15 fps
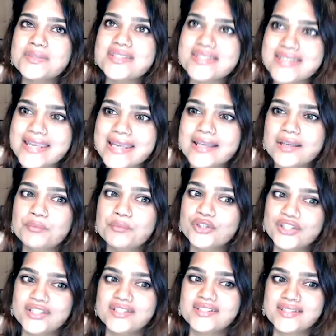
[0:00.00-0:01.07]
Sikh,
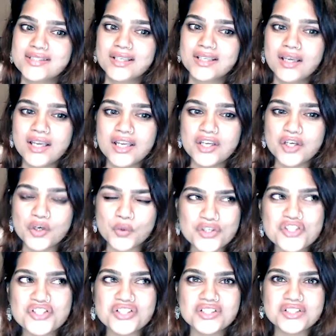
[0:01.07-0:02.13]
Buddhist,
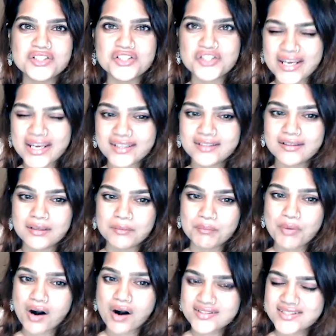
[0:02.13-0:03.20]
Christian, Jain, and
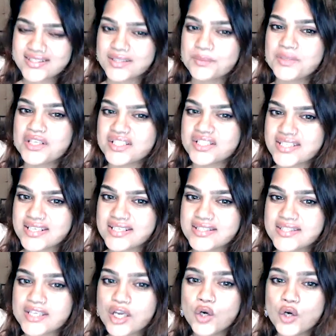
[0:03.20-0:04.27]
Parsi communities
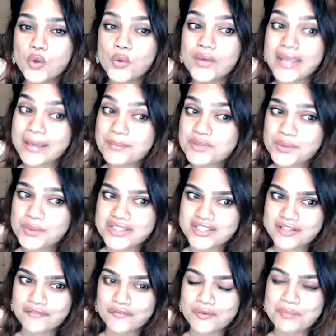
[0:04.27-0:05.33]
who came to
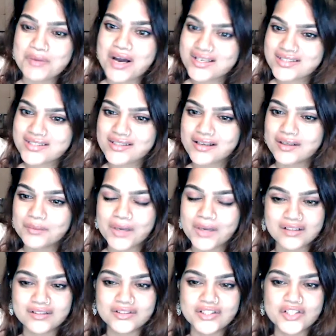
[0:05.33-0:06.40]
India from Pakistan,
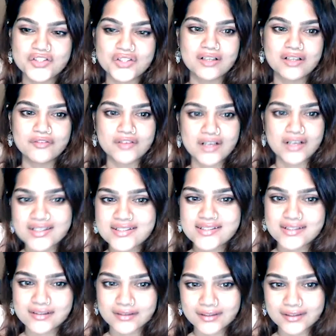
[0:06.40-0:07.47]
Bangladesh, and
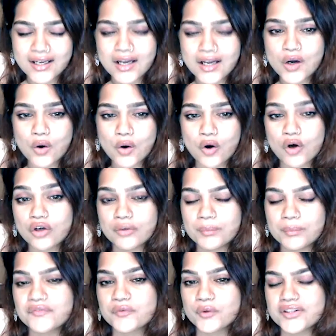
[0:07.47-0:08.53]
Afghanistan on or
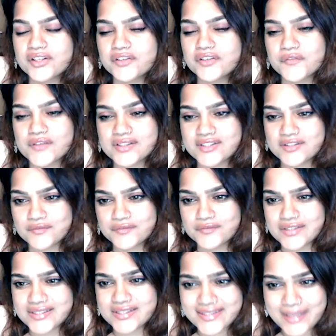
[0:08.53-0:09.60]
before 31st
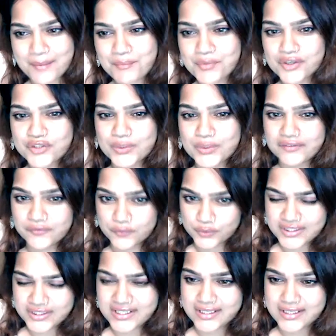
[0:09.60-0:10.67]
of December
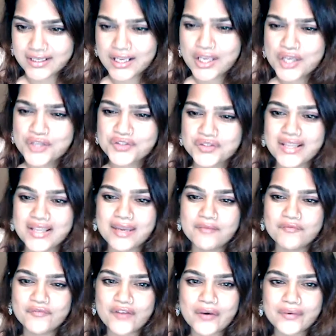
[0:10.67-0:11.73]
2014. So
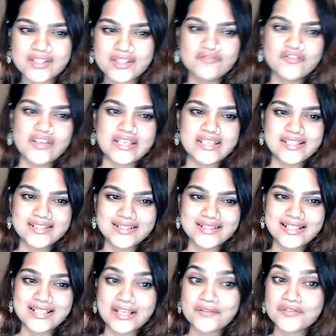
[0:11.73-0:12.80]
they very
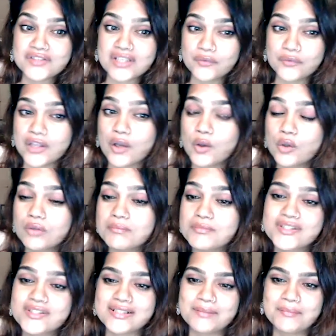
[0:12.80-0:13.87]
conveniently left out the whole
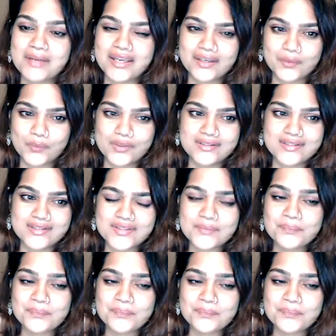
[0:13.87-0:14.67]
Muslim migrants.